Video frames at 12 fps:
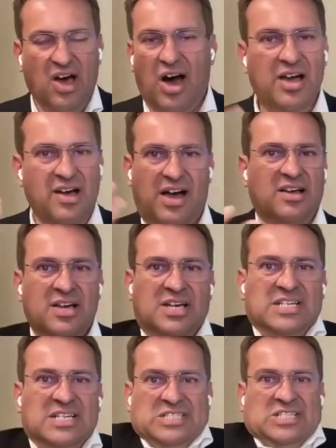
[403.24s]

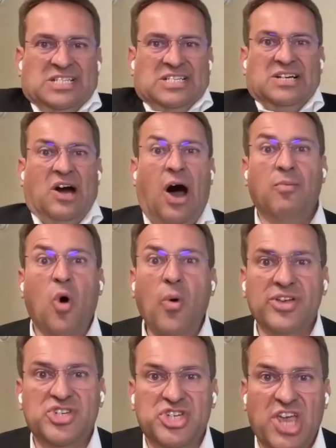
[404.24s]
I'm
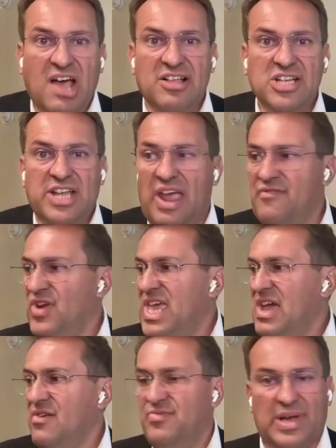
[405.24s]
always challenged every
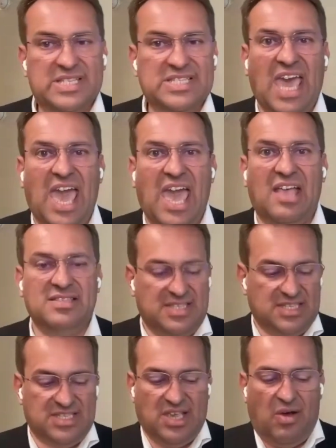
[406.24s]
year with my
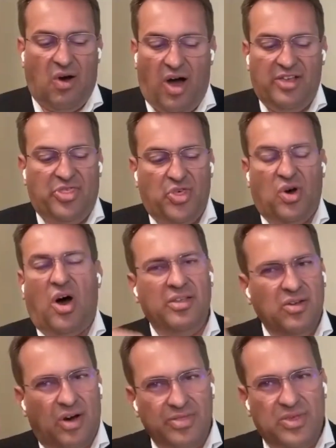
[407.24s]
scans. So
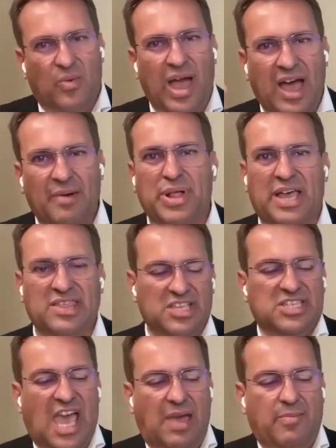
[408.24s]
the way I play this
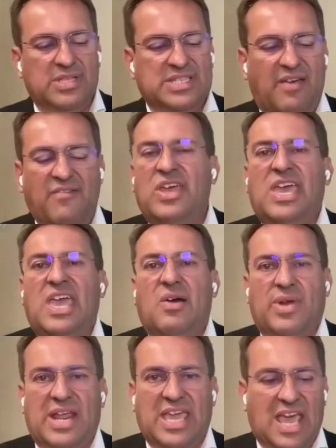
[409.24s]
game is every year
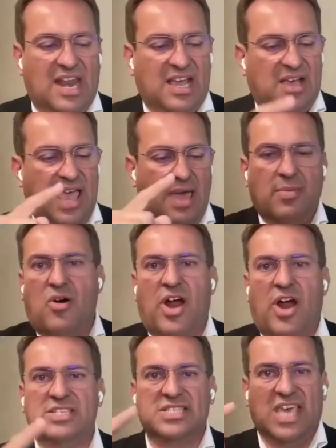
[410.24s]
when I get a
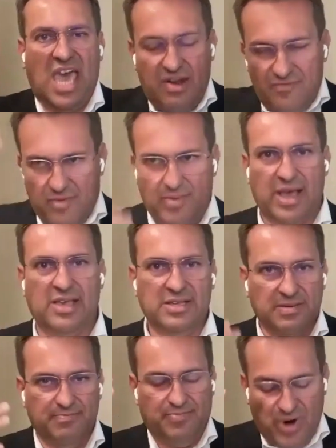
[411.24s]
MRI scan for my
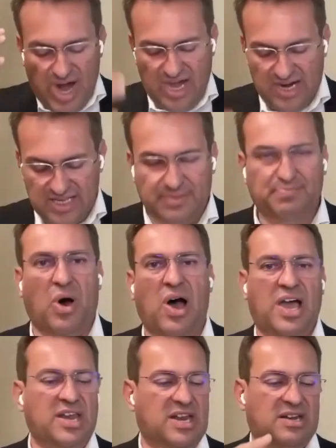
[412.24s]
brain and
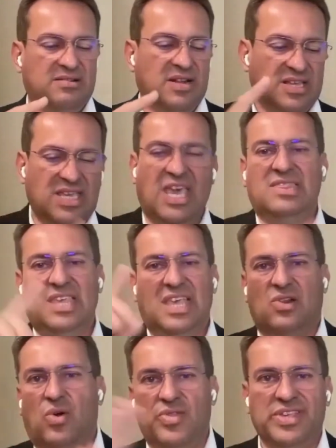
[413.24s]
spine and
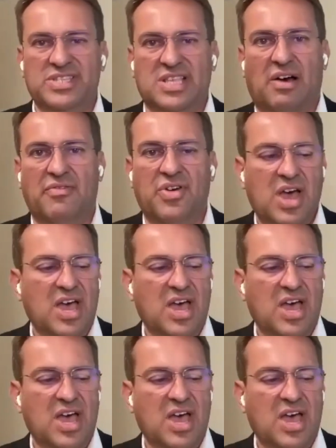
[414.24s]
kidneys and all this stuff,